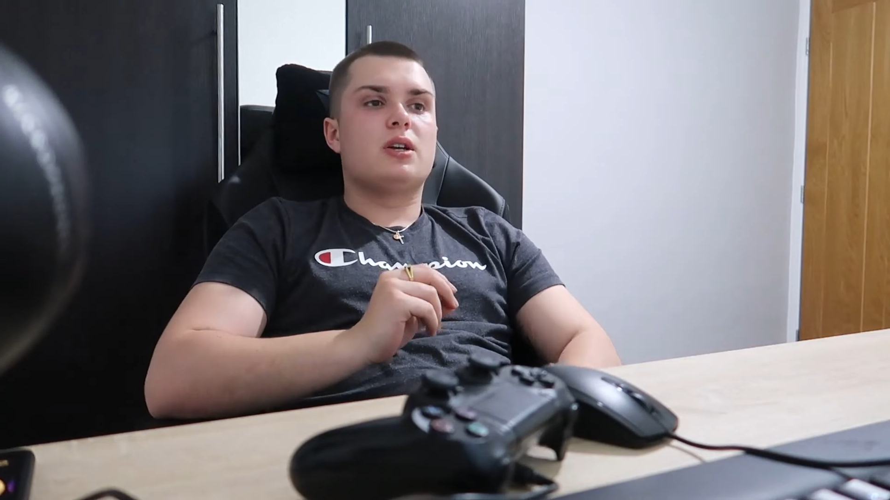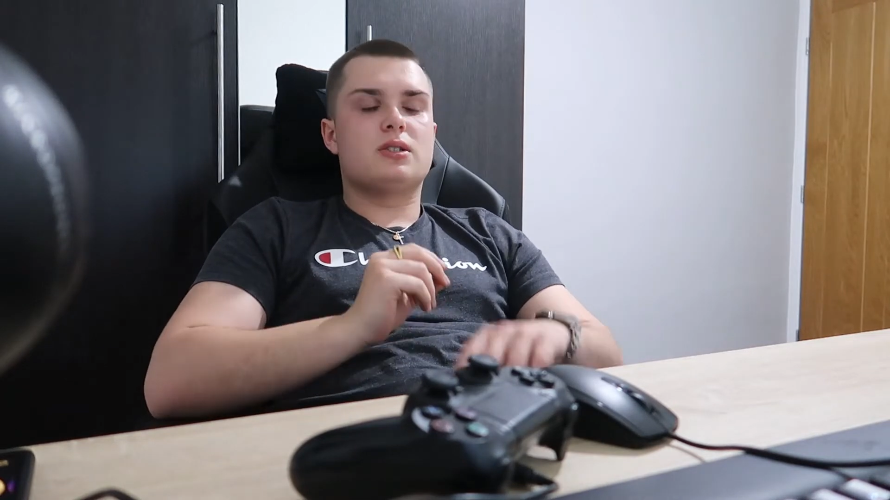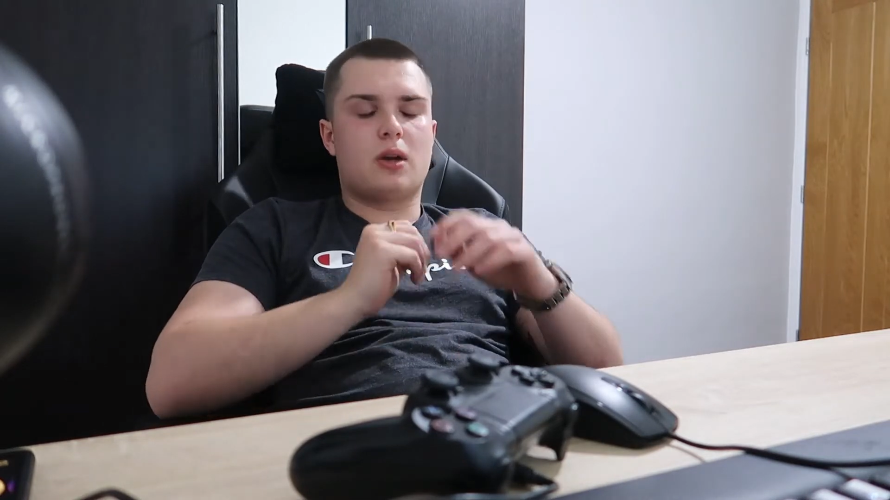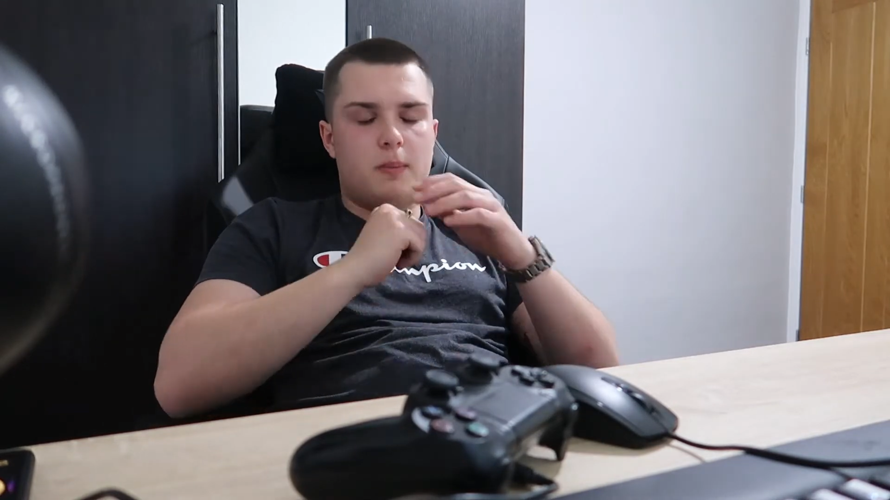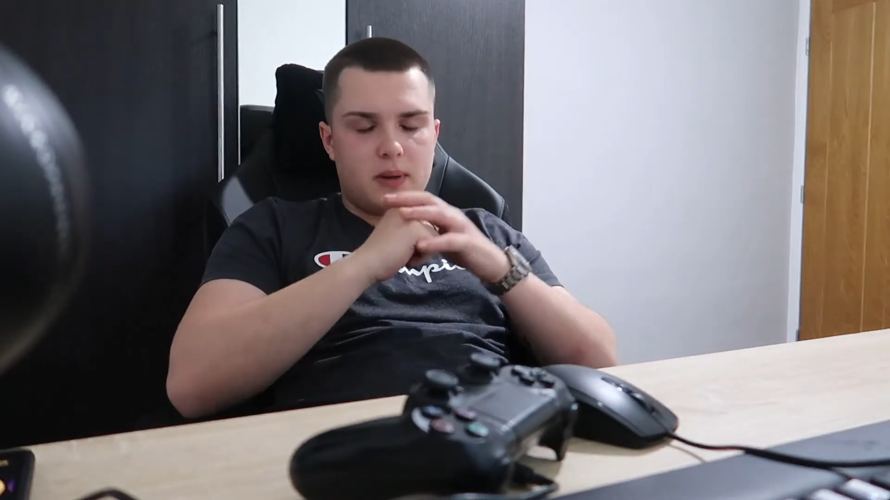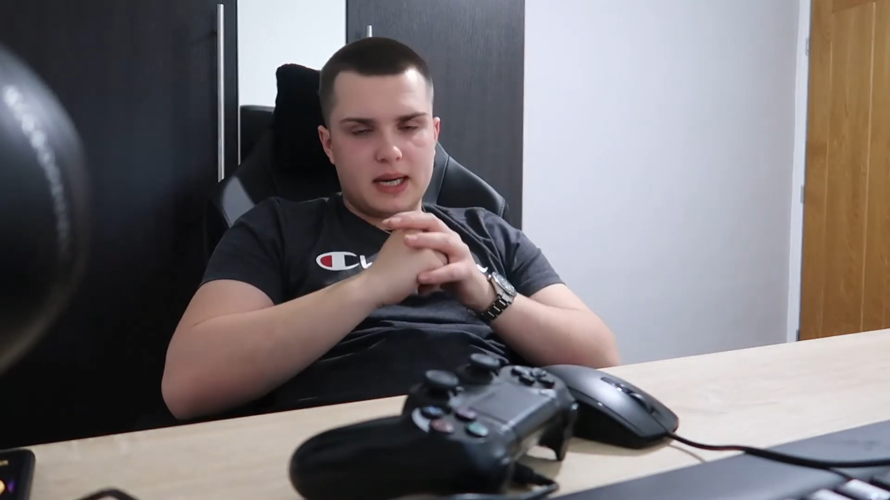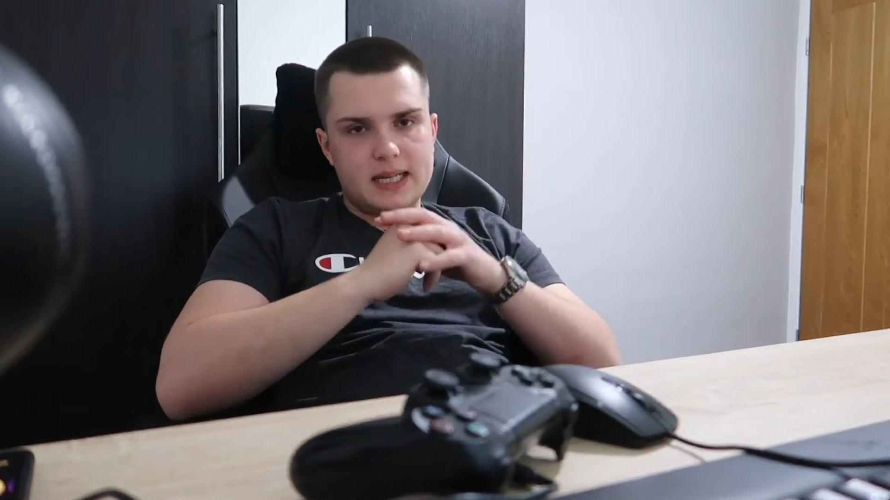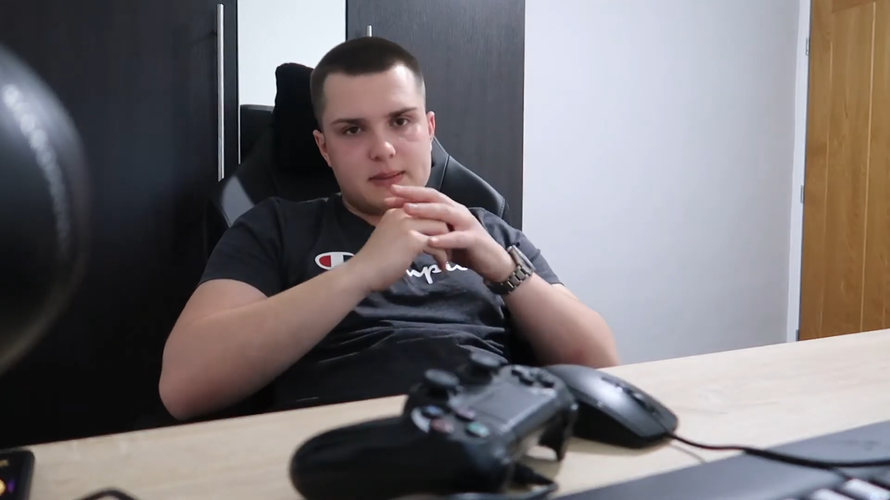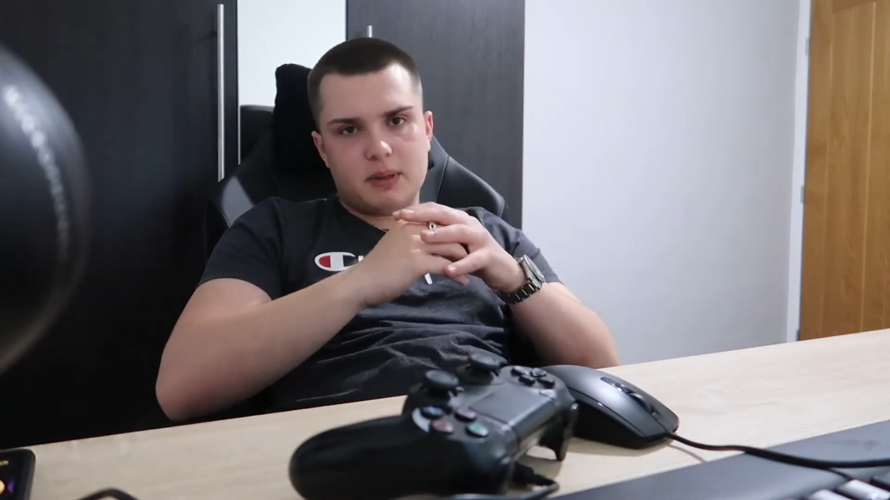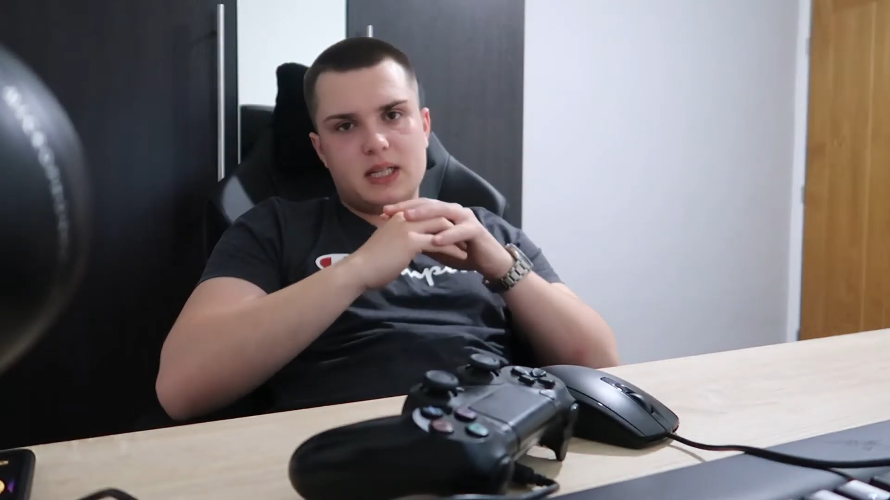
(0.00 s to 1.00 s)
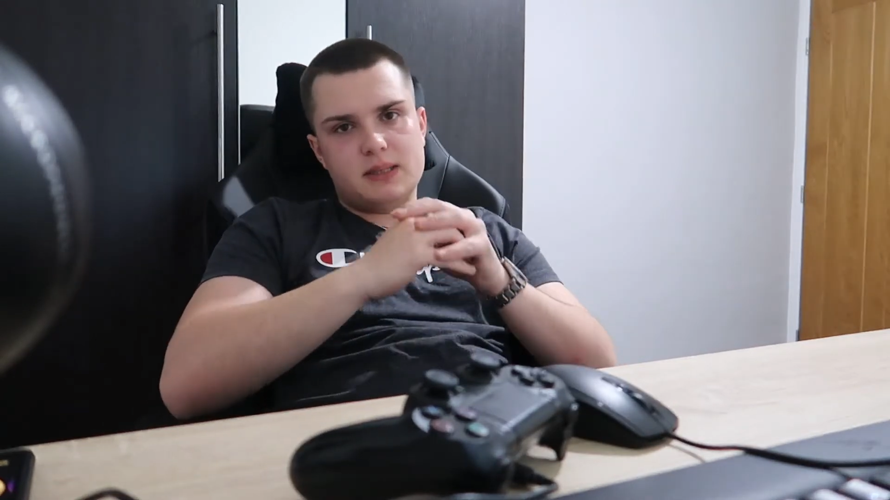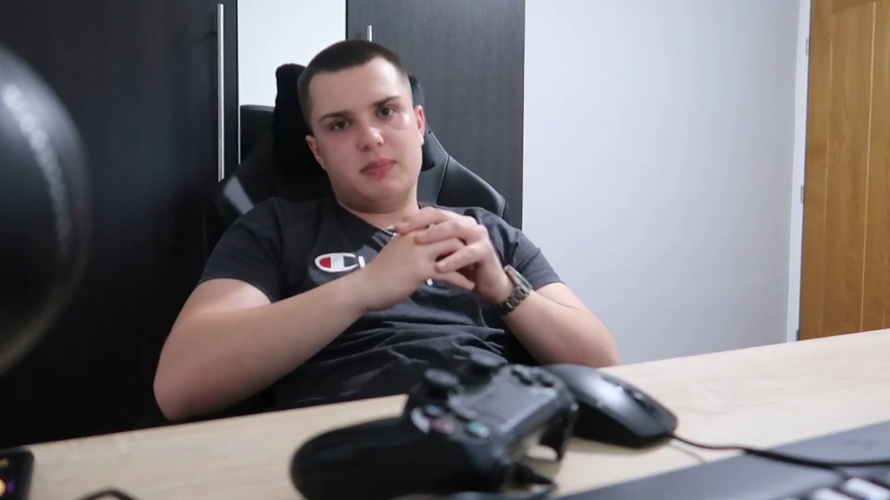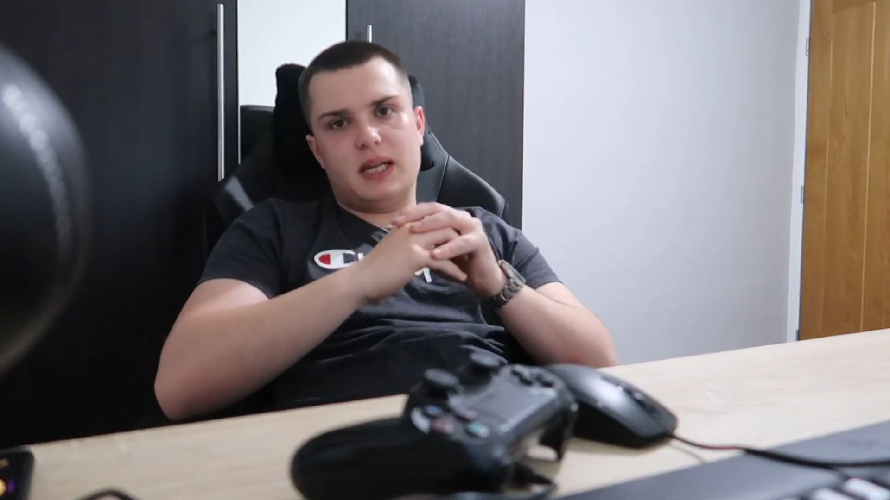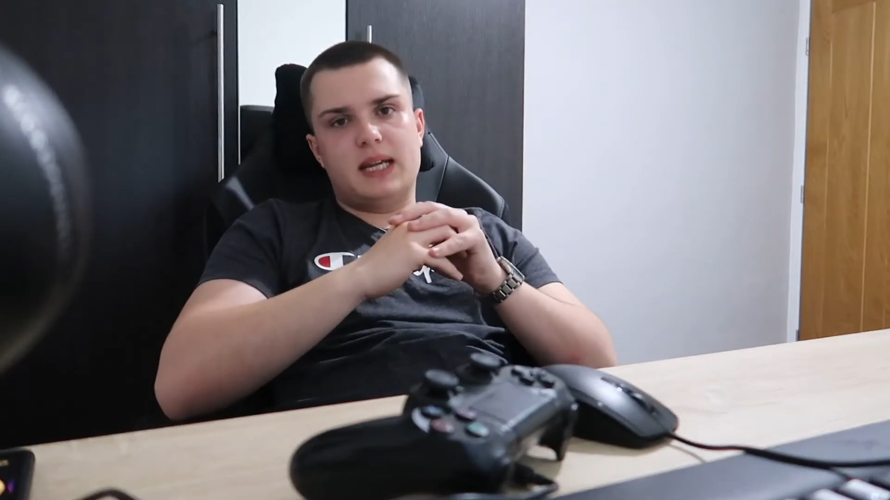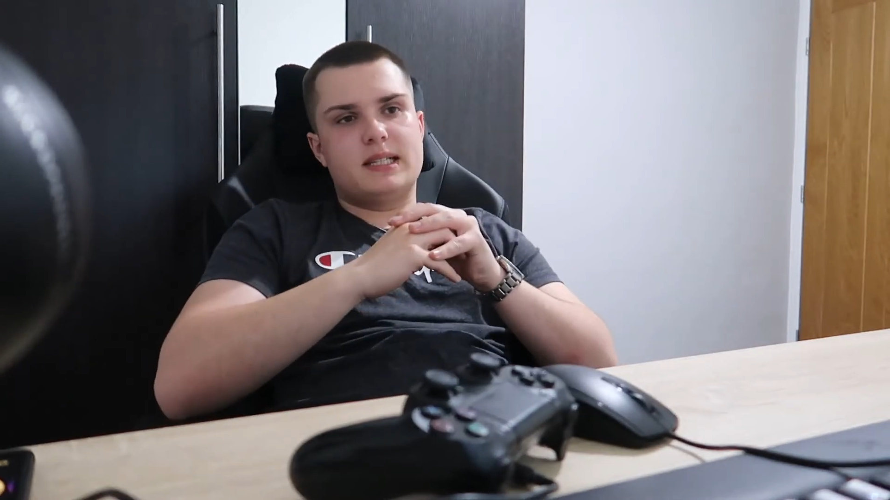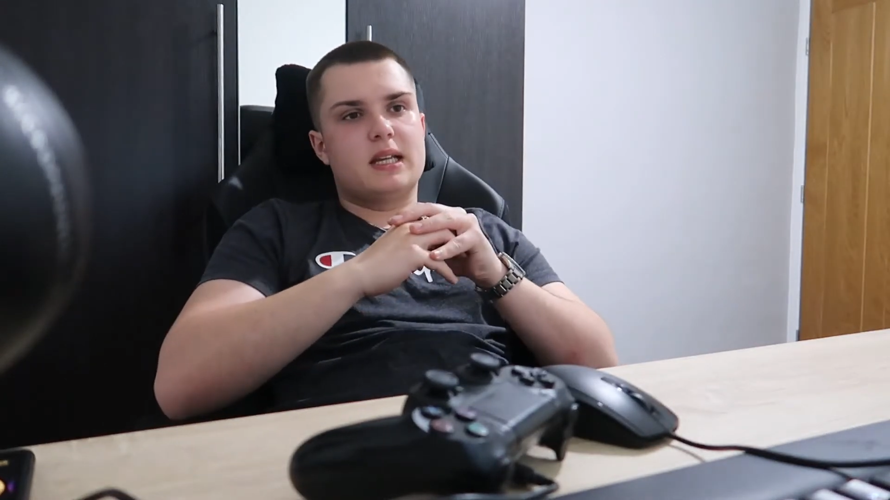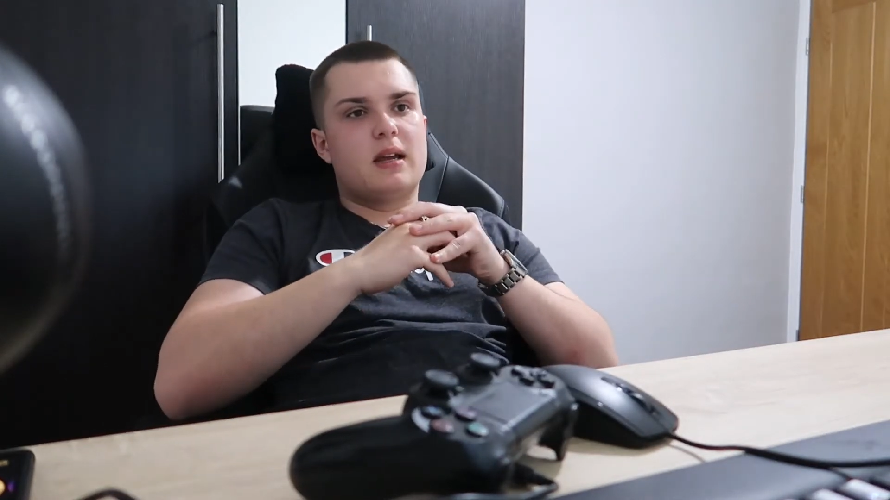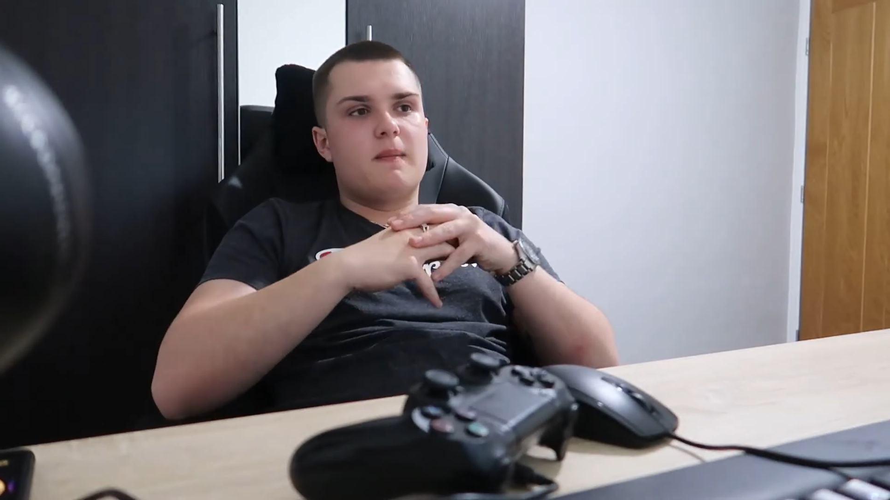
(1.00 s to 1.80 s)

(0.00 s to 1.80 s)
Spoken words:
So please, please, please,